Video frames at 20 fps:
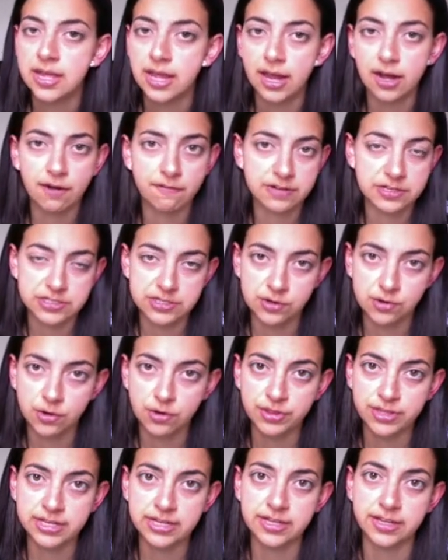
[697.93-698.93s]
and obviously
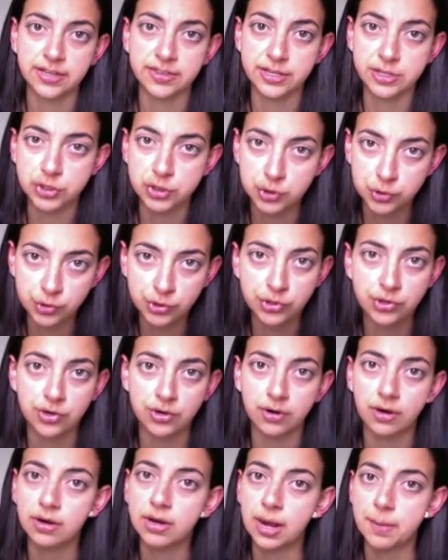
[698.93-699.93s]
all the
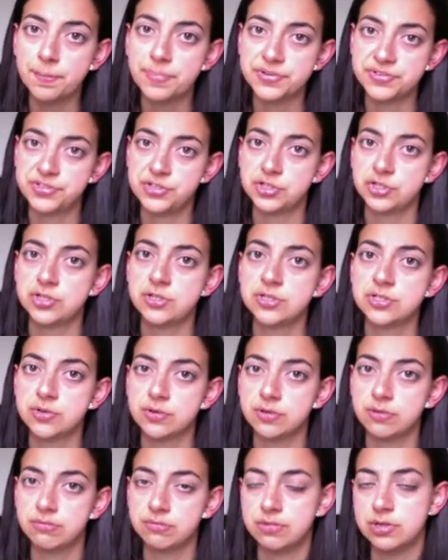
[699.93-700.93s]
junior compositions,
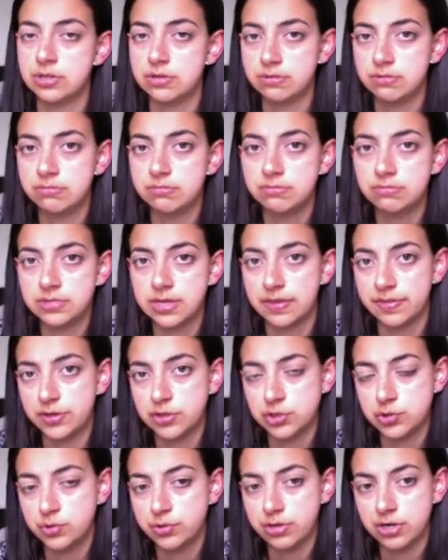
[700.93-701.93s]
or
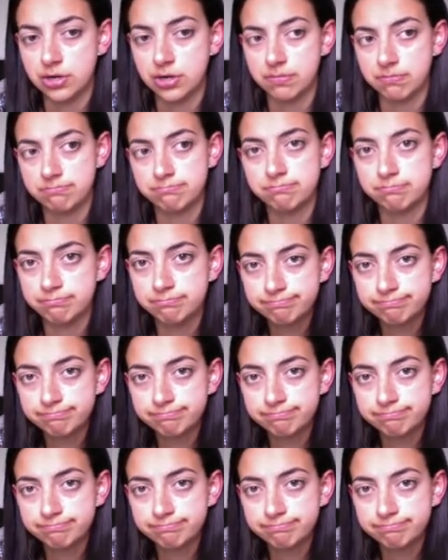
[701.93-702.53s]
the junior